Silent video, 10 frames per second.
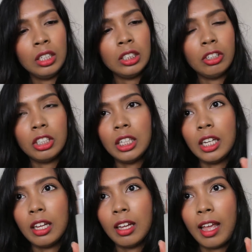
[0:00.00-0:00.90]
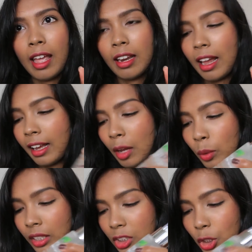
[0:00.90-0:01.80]
Seriously. And I can't
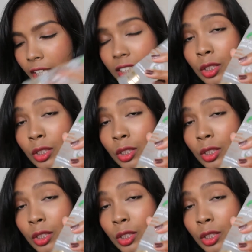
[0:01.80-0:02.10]
wait to try it.